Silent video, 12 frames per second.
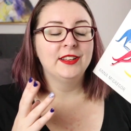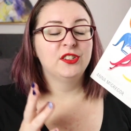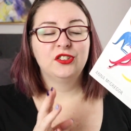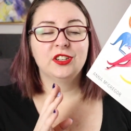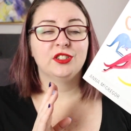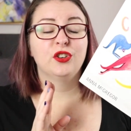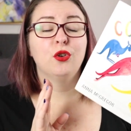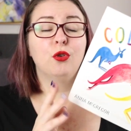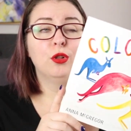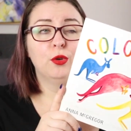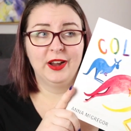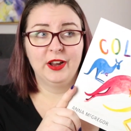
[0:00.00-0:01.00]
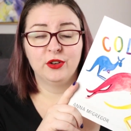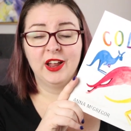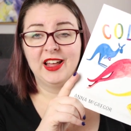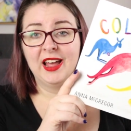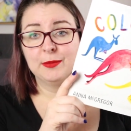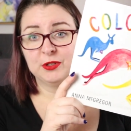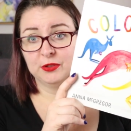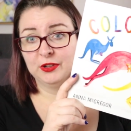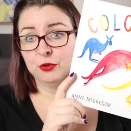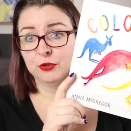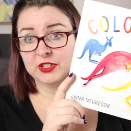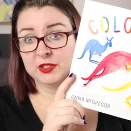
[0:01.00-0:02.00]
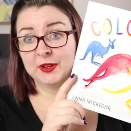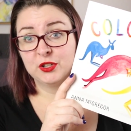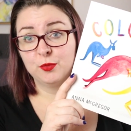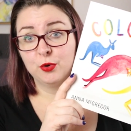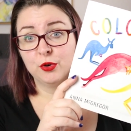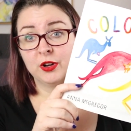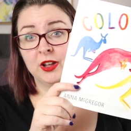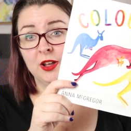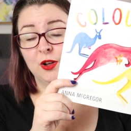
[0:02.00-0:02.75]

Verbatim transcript: It's just an all around absolutely gorgeous picture book,